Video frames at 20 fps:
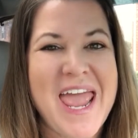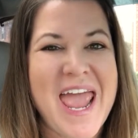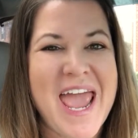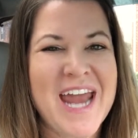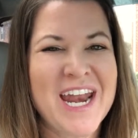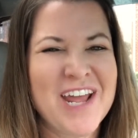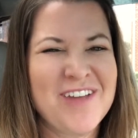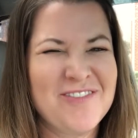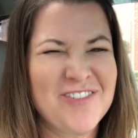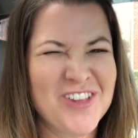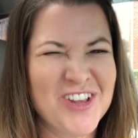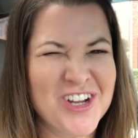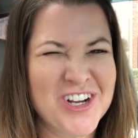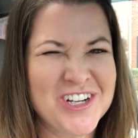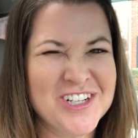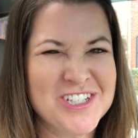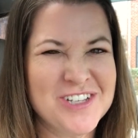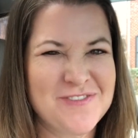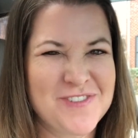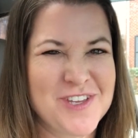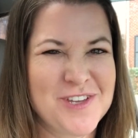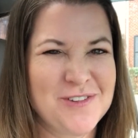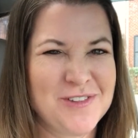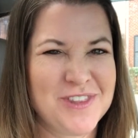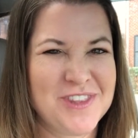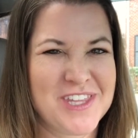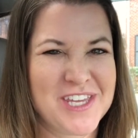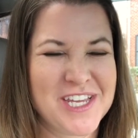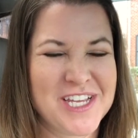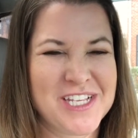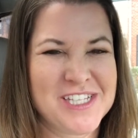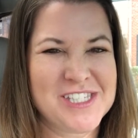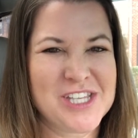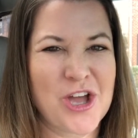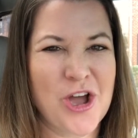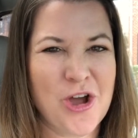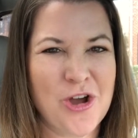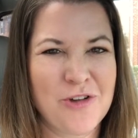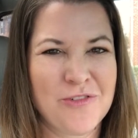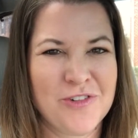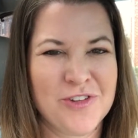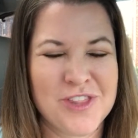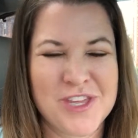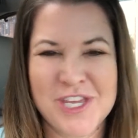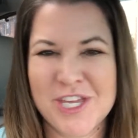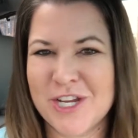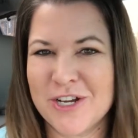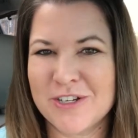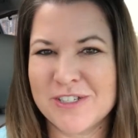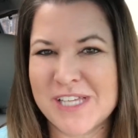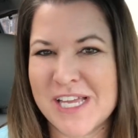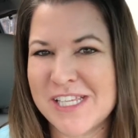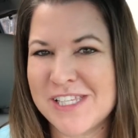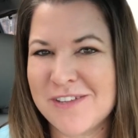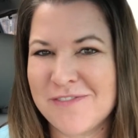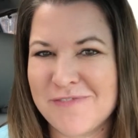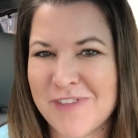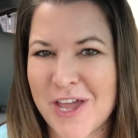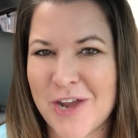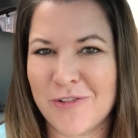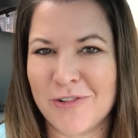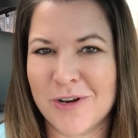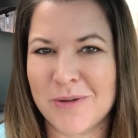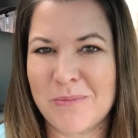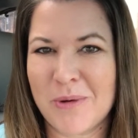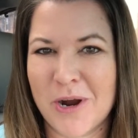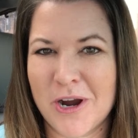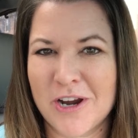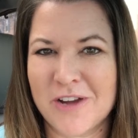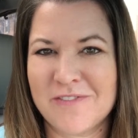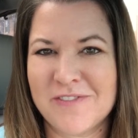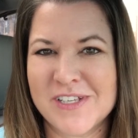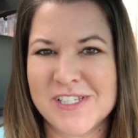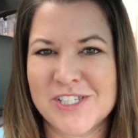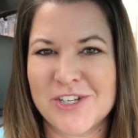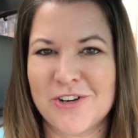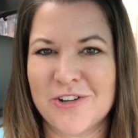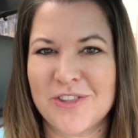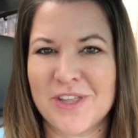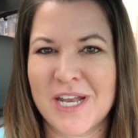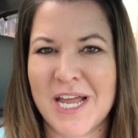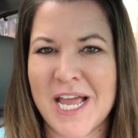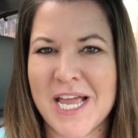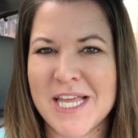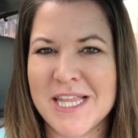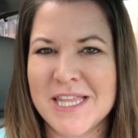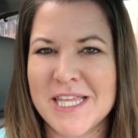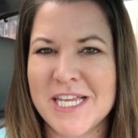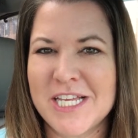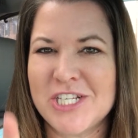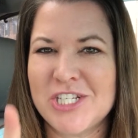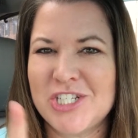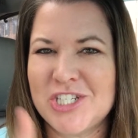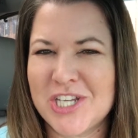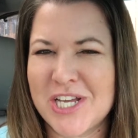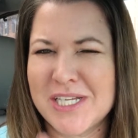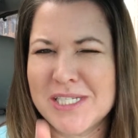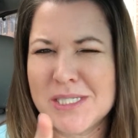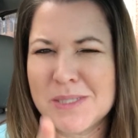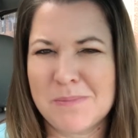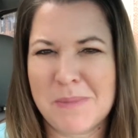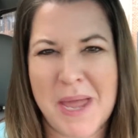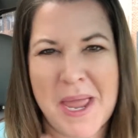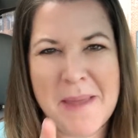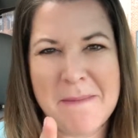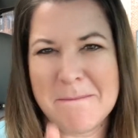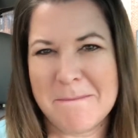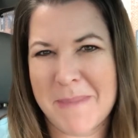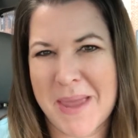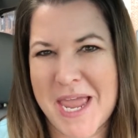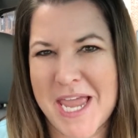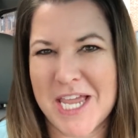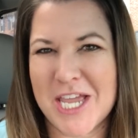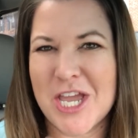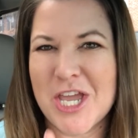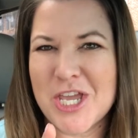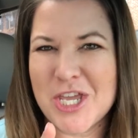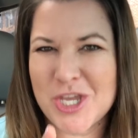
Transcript: and I've learned a few things over the years as a veteran park visitor that I think just might make